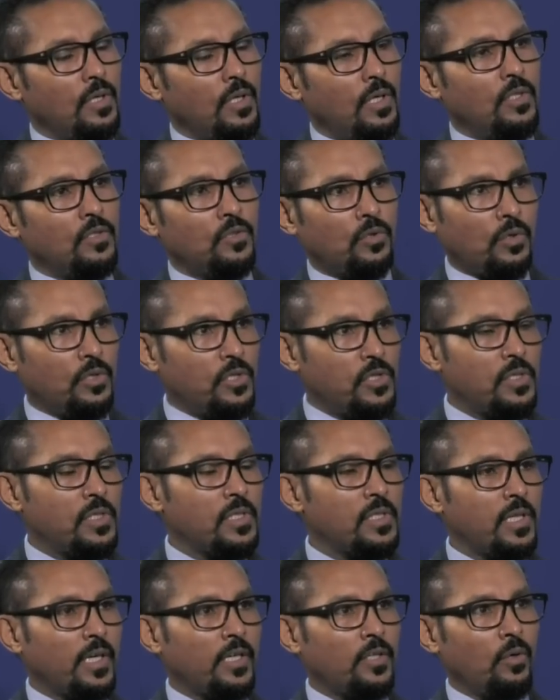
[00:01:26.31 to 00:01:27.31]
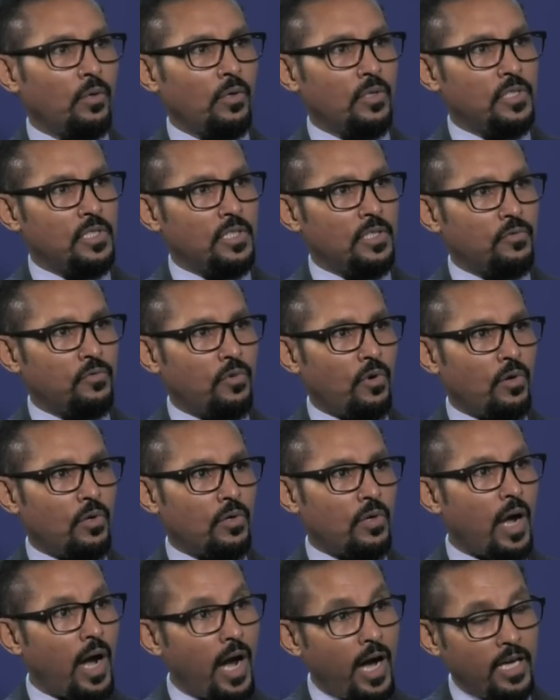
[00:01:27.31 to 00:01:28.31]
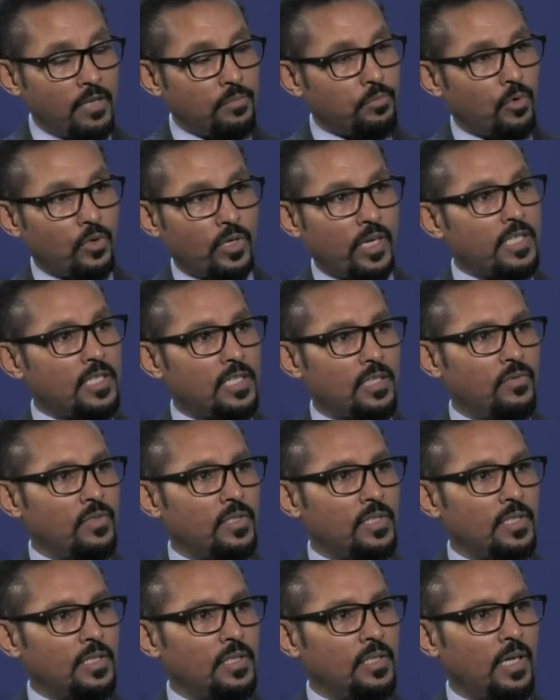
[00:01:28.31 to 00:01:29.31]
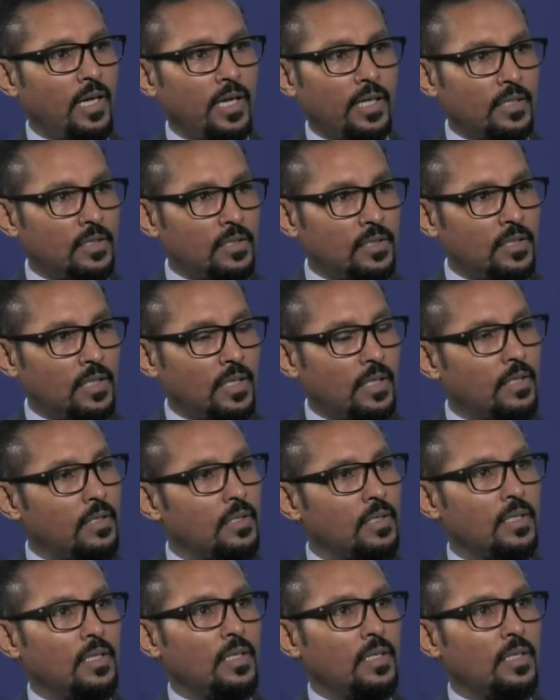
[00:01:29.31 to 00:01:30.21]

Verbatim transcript: introducing technology for higher productivity and uh,